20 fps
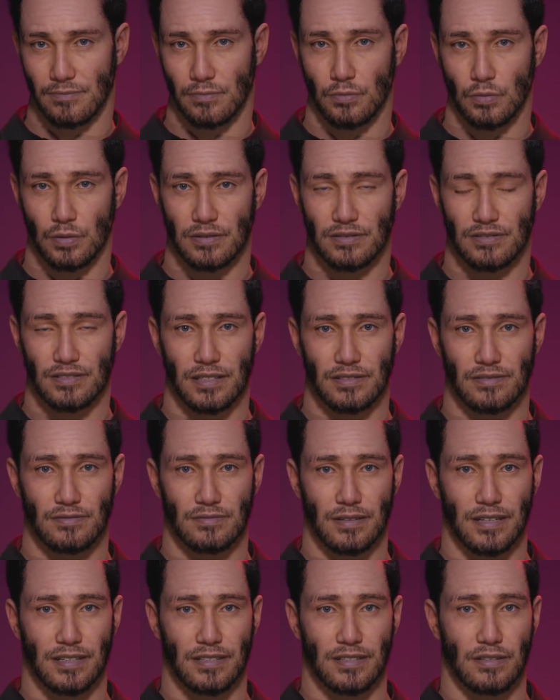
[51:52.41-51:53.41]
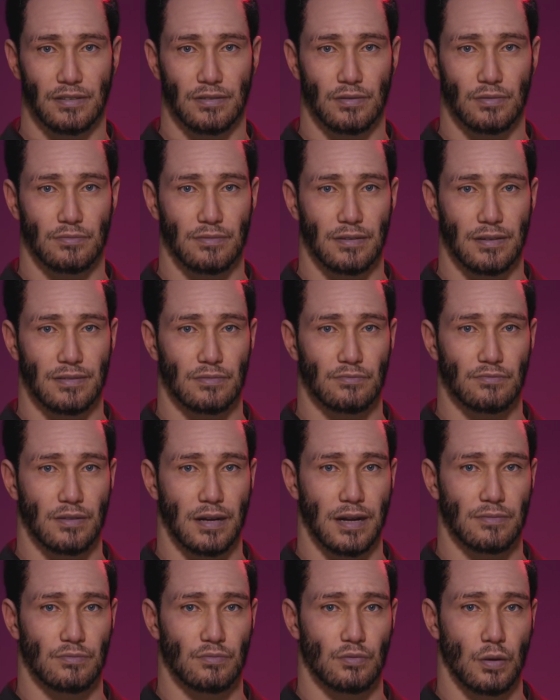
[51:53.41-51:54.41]
or just the you that the
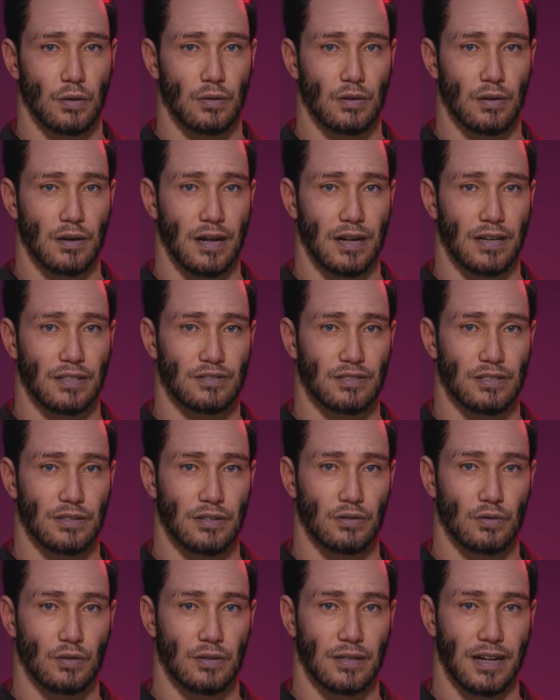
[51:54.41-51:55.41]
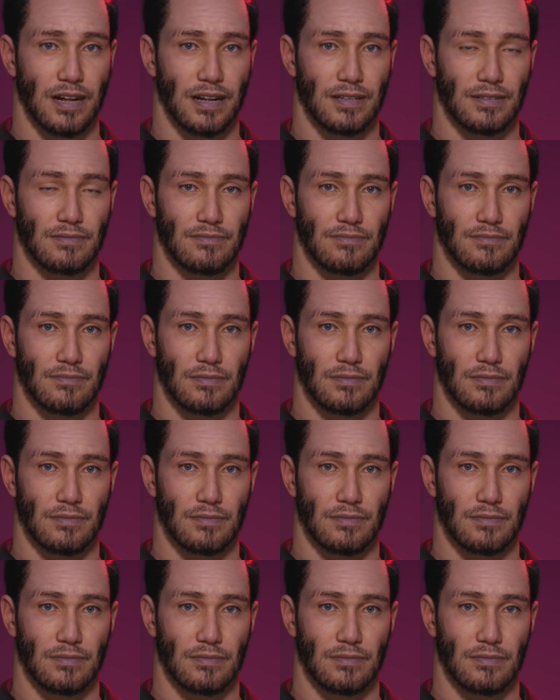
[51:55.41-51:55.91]
platform allows you to create?